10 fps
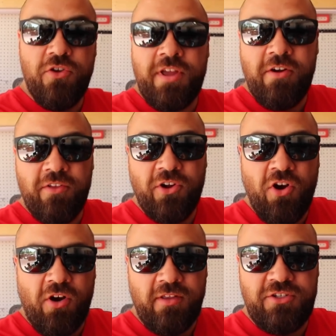You're here on the
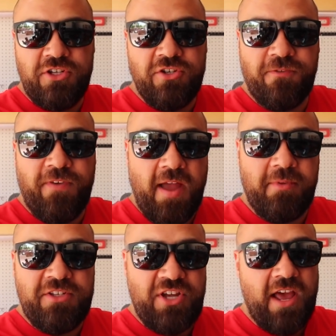Carl and Jinger
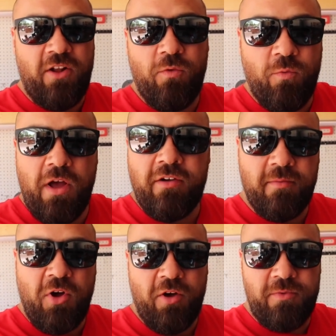Family Channel.
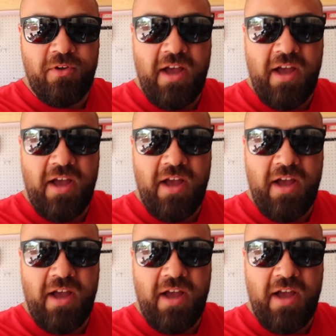Welcome home, you